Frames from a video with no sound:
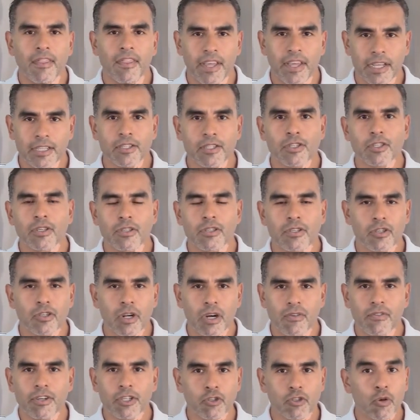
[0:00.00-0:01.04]
this
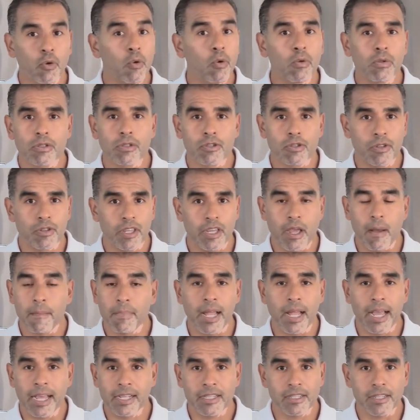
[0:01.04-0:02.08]
service tool to the
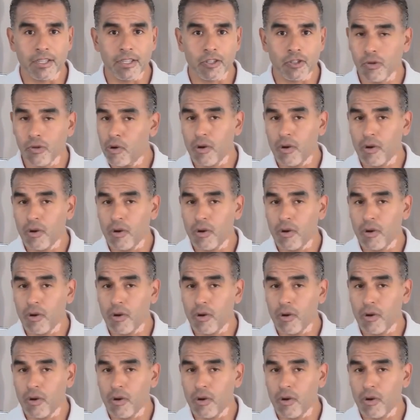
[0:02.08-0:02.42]
appliances.